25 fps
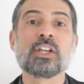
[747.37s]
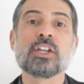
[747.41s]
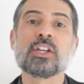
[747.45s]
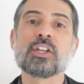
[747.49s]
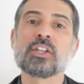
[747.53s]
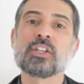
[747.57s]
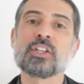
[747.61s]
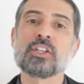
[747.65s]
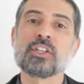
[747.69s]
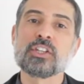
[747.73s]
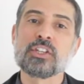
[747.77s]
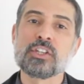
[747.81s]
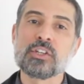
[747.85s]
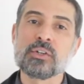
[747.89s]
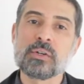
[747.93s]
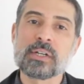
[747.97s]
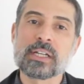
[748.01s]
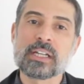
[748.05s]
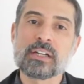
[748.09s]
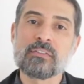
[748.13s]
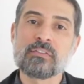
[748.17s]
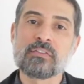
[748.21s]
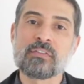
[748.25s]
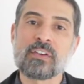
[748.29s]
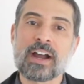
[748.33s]
You
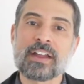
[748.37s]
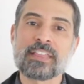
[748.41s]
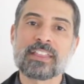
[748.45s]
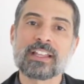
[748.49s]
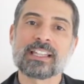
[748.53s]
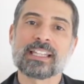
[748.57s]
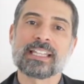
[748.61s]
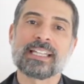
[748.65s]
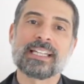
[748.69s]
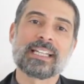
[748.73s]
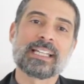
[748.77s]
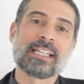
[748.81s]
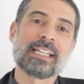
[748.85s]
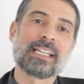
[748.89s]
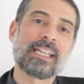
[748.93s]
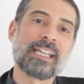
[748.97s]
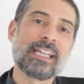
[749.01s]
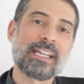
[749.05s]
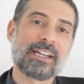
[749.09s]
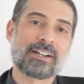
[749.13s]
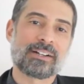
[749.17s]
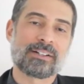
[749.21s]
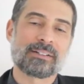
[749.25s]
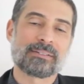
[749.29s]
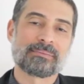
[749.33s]
can find the link
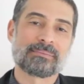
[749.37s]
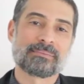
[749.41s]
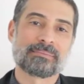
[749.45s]
here.